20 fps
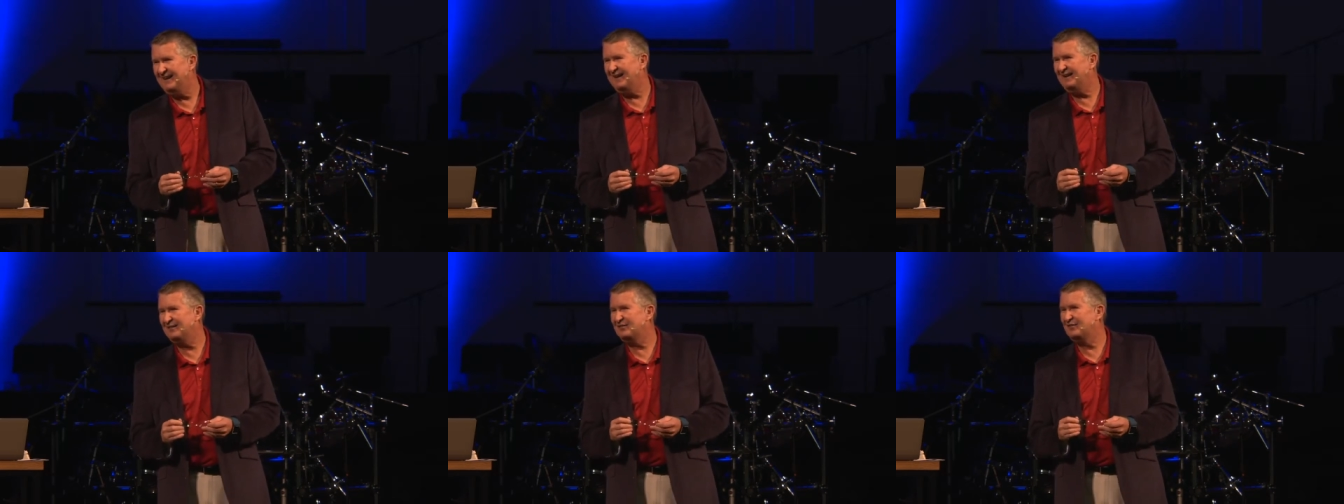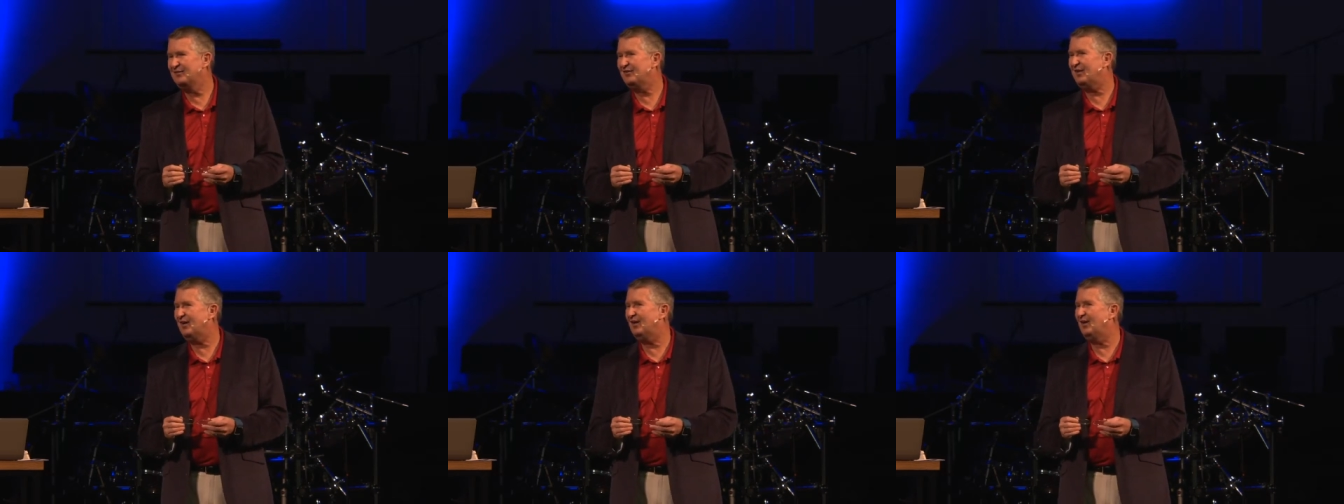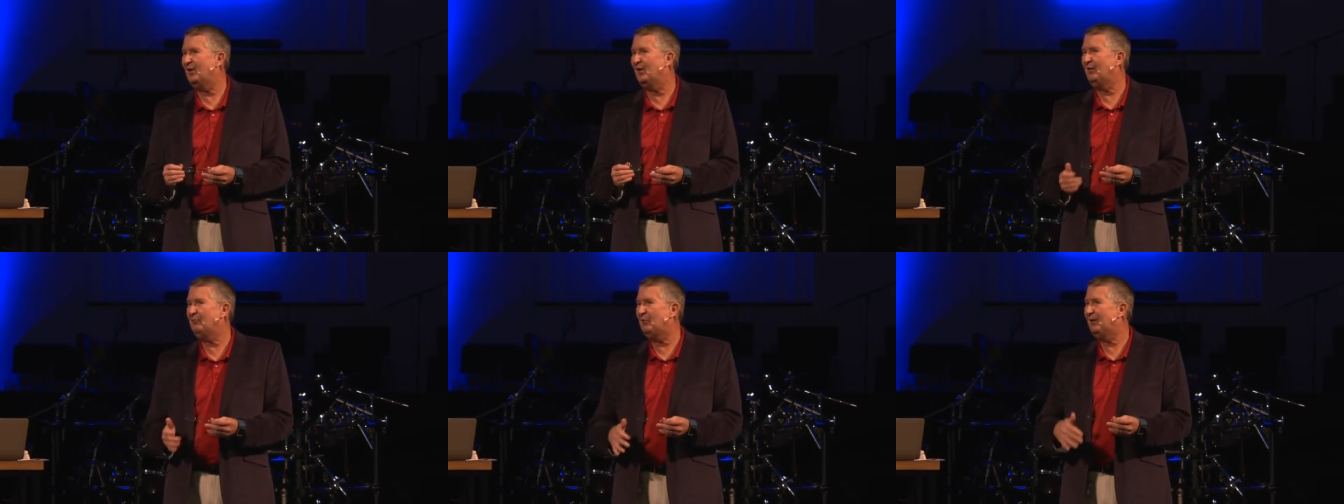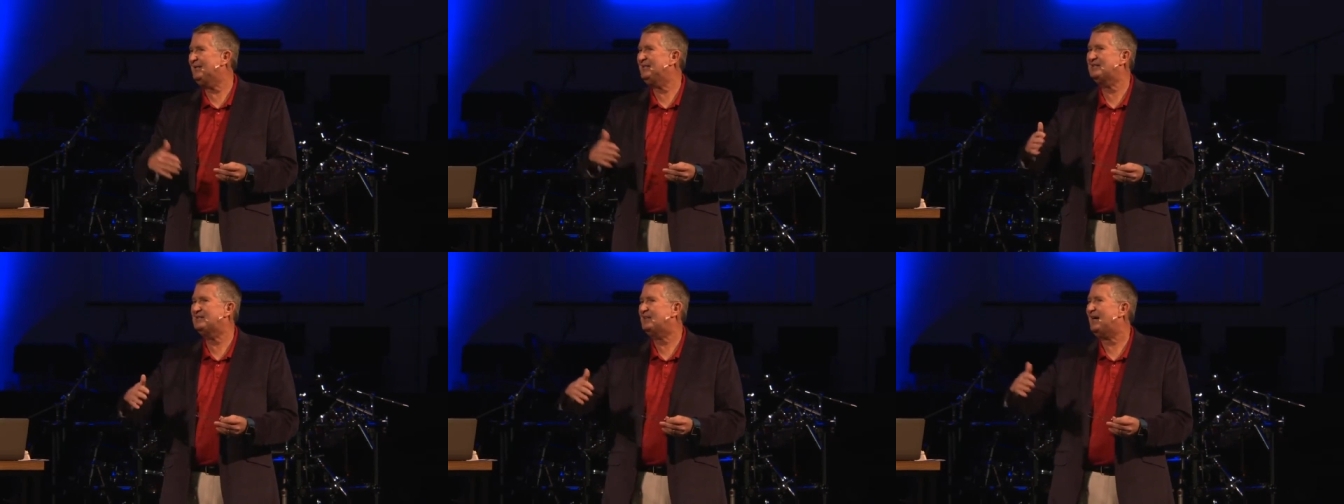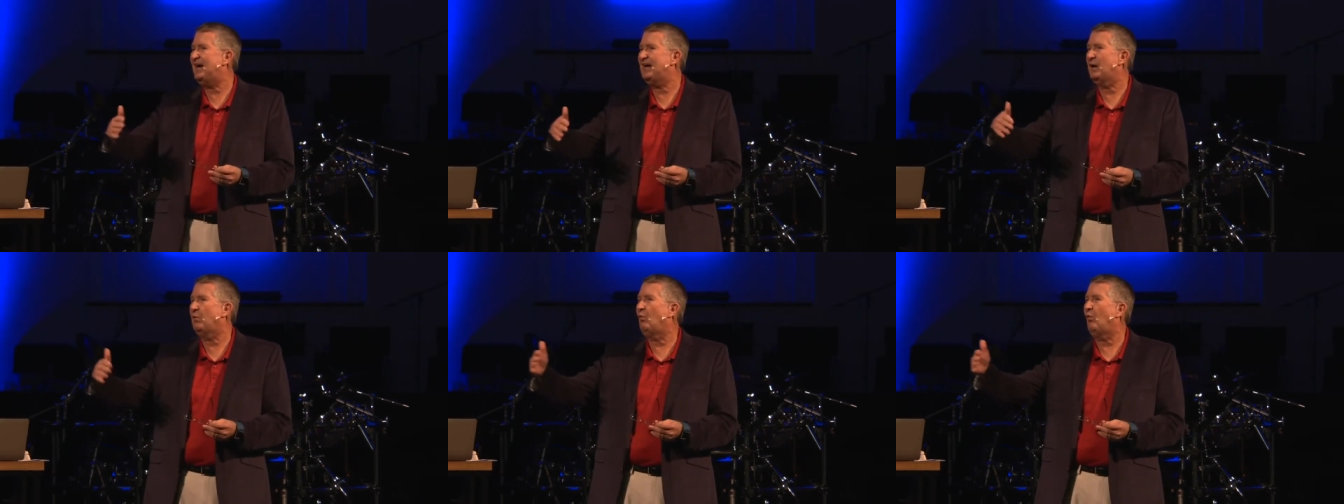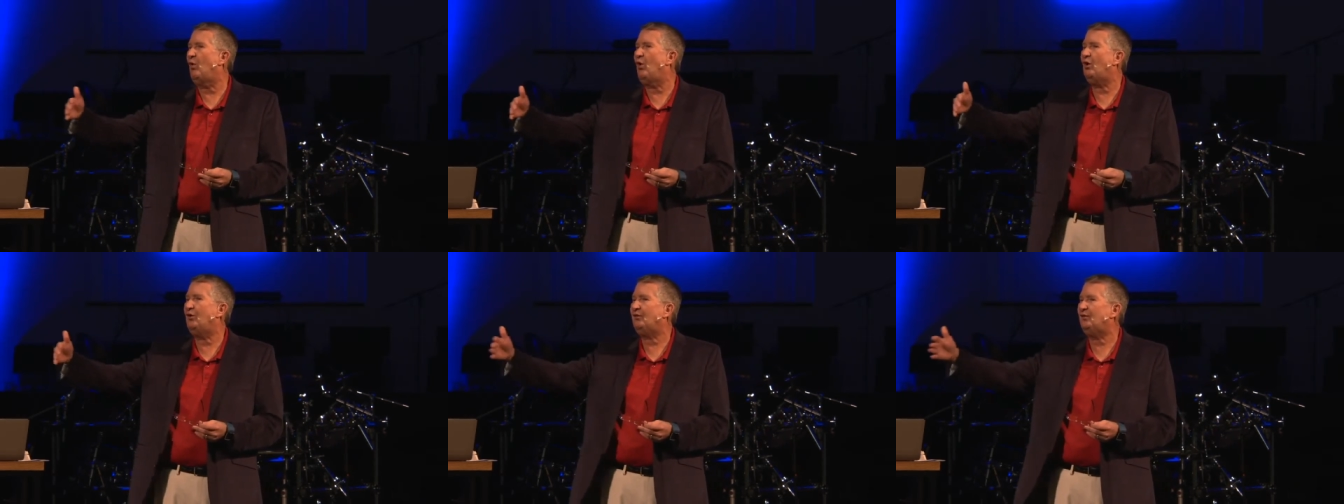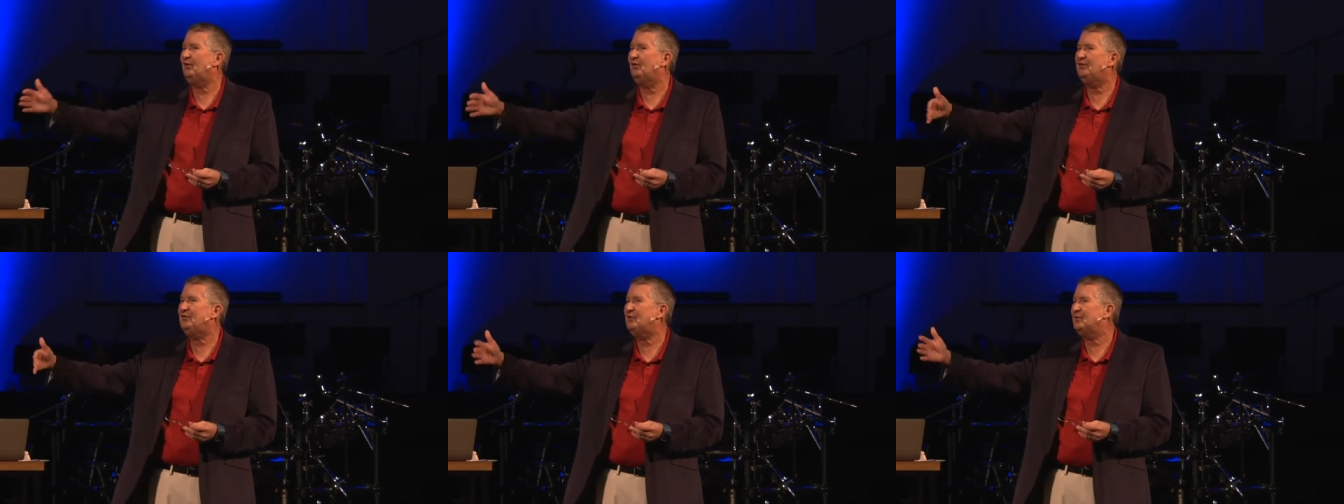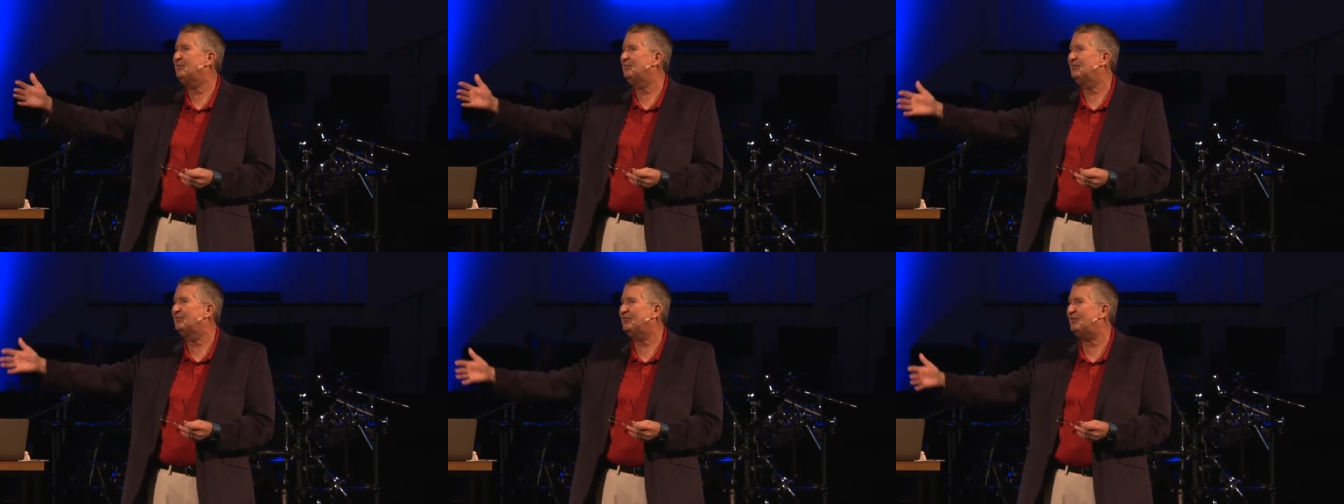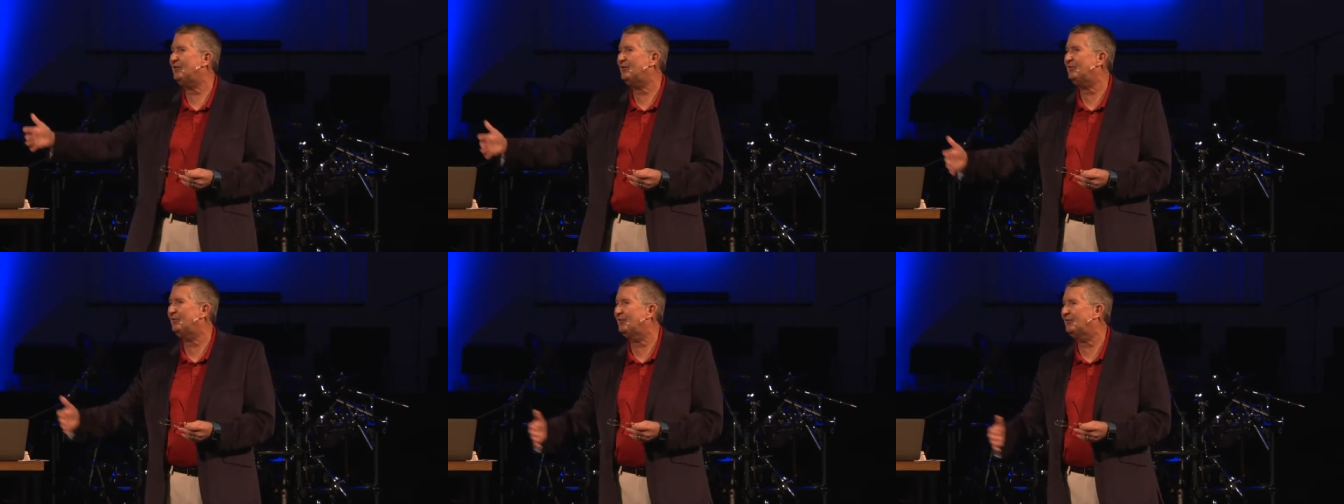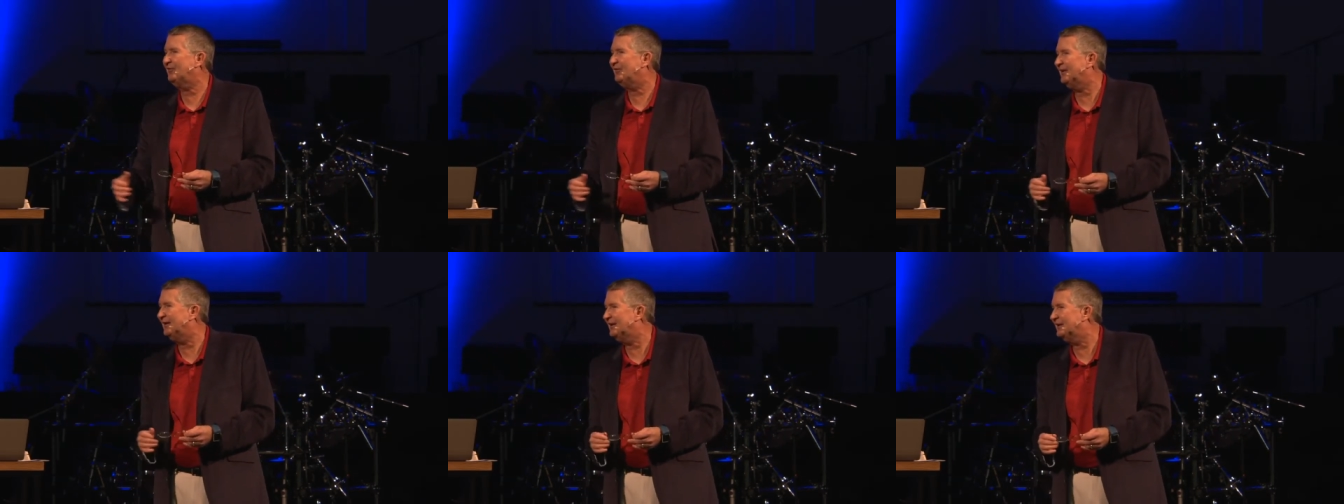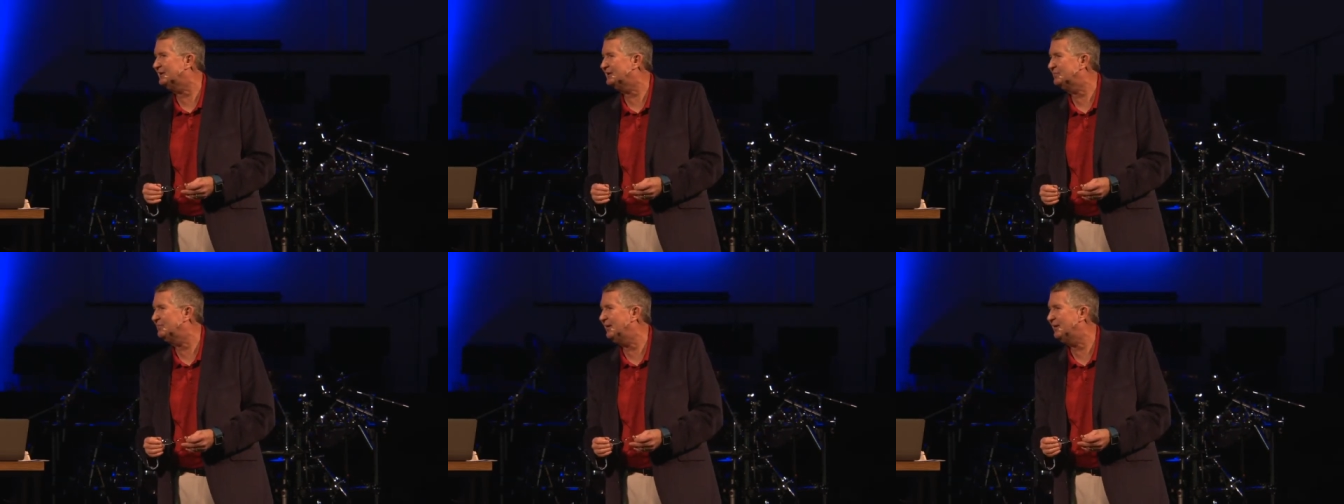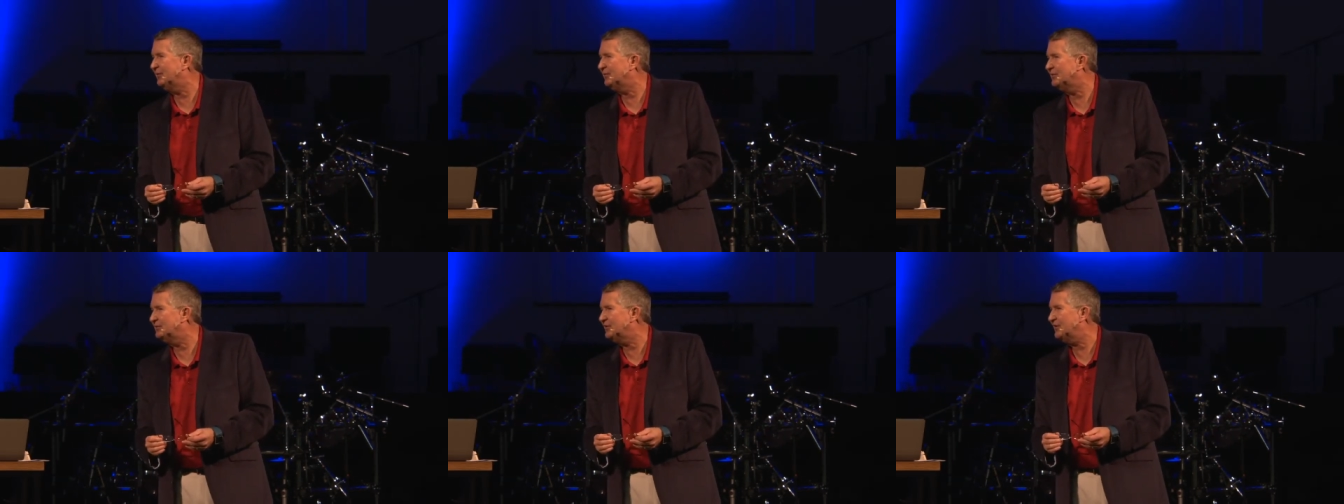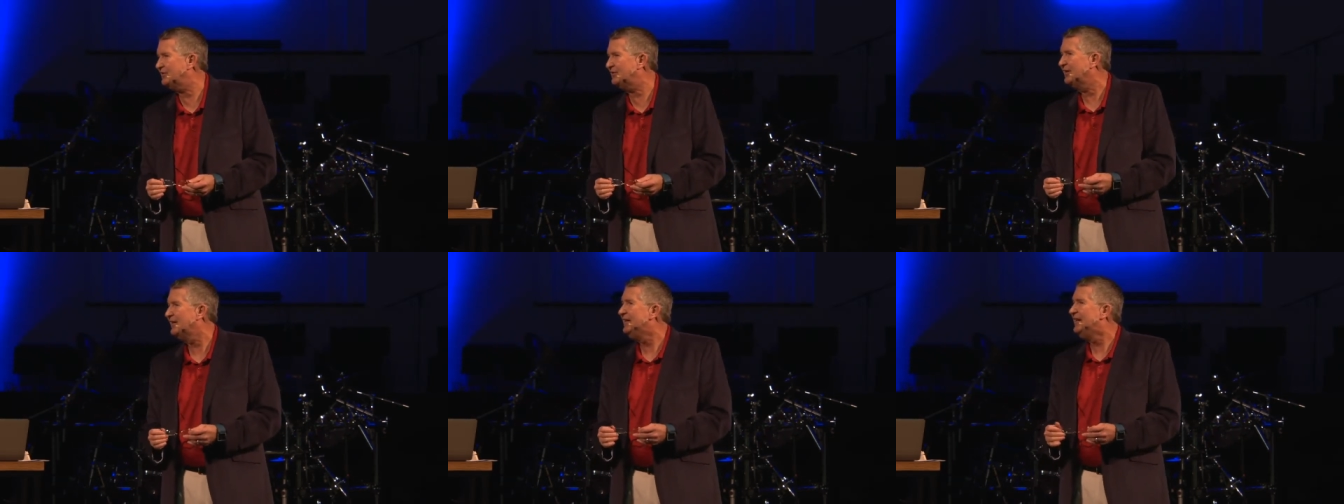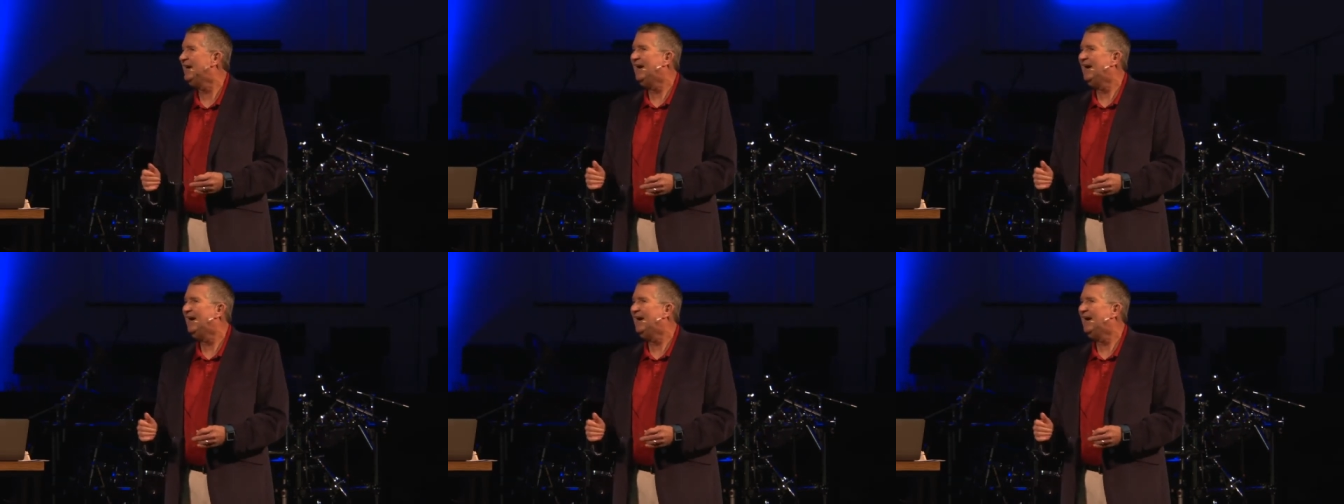and so, and we just kind of walked through some further things, but it was just